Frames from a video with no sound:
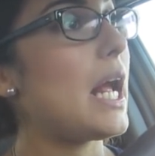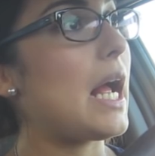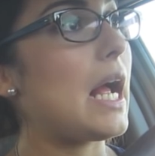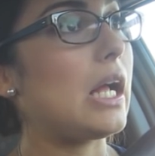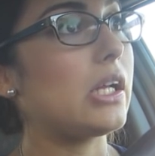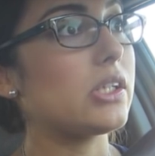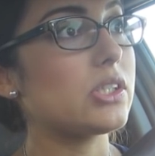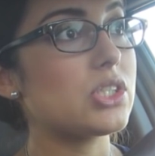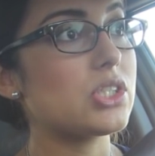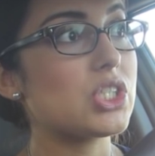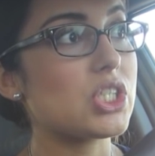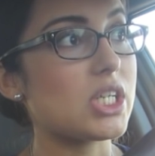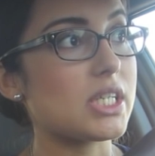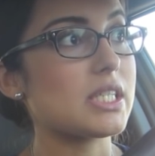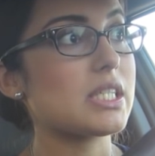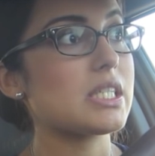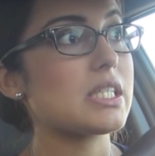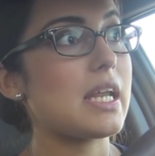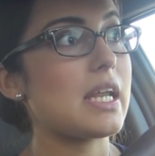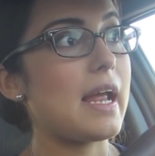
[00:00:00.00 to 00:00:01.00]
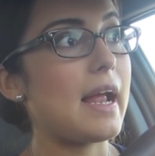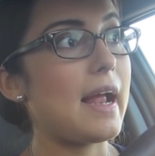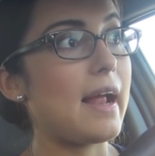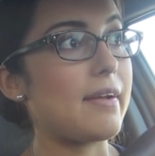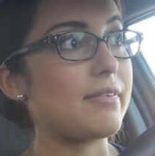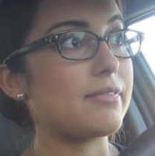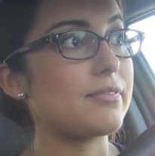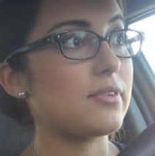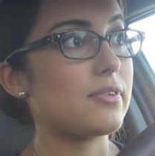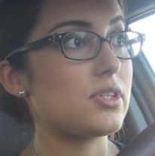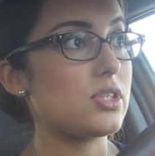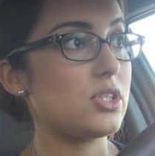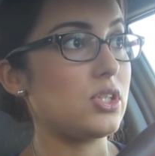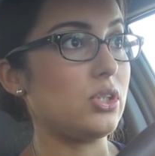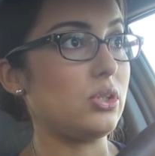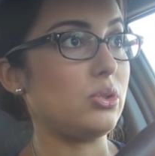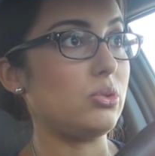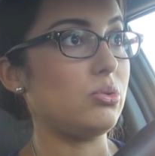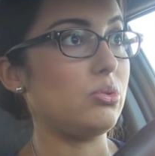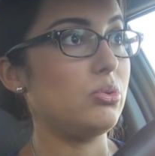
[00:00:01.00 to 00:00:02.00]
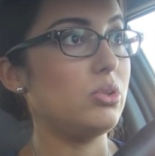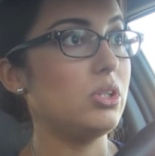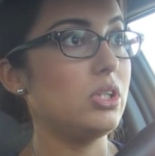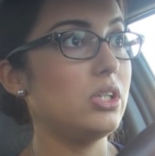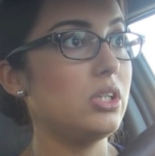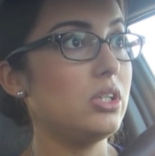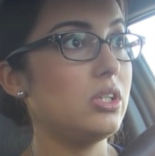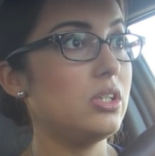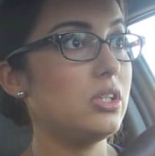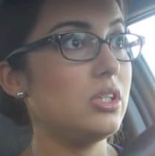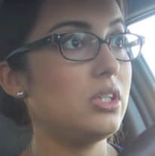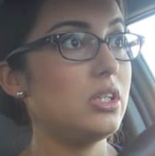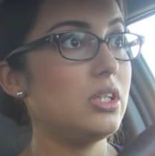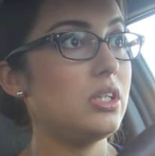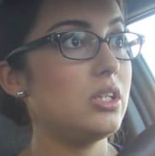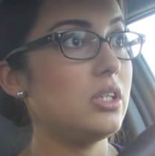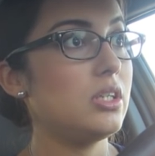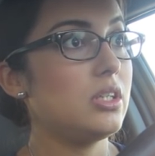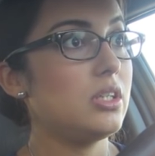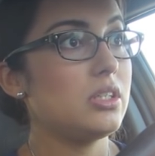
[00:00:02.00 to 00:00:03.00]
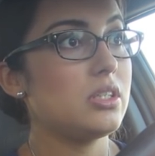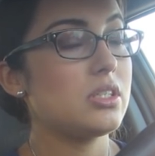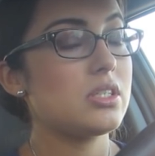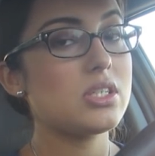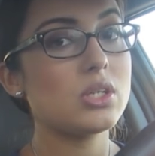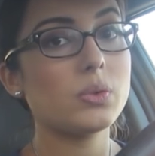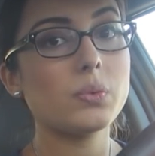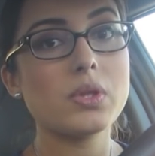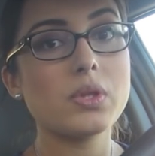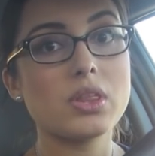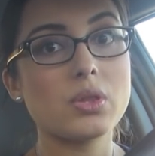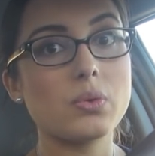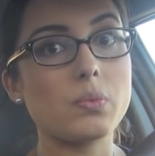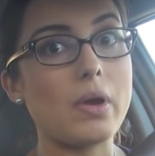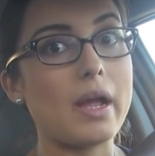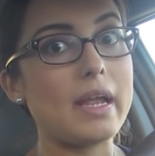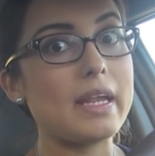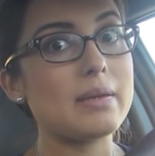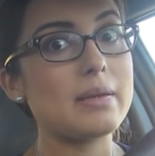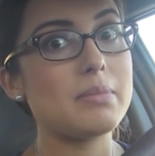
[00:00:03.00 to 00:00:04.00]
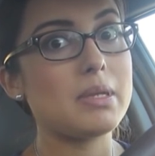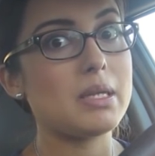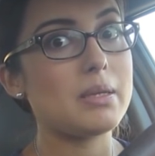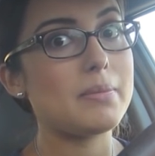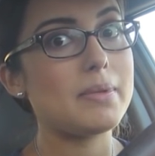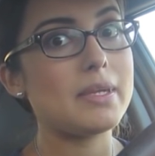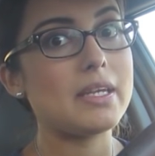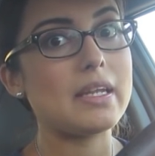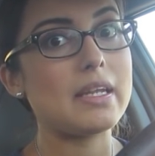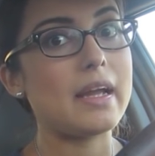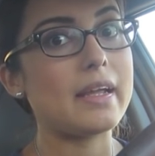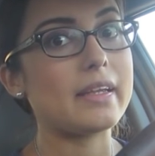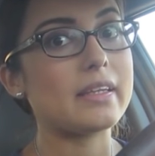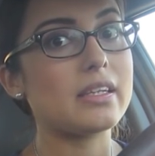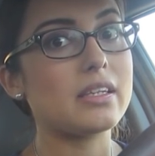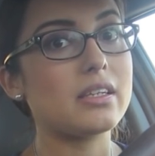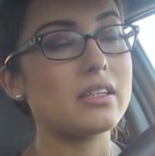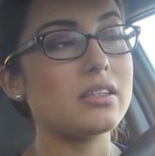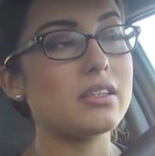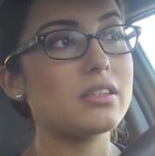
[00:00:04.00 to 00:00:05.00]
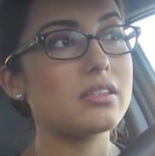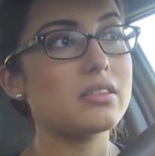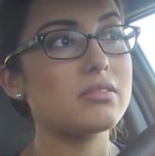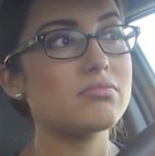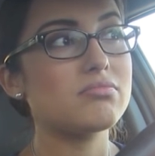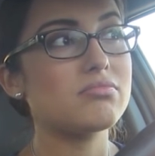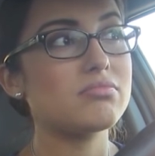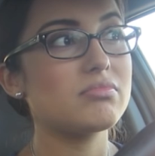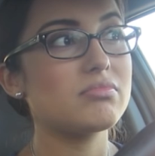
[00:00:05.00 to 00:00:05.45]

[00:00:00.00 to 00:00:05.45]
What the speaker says: I'll just have to deal with the white, and maybe I can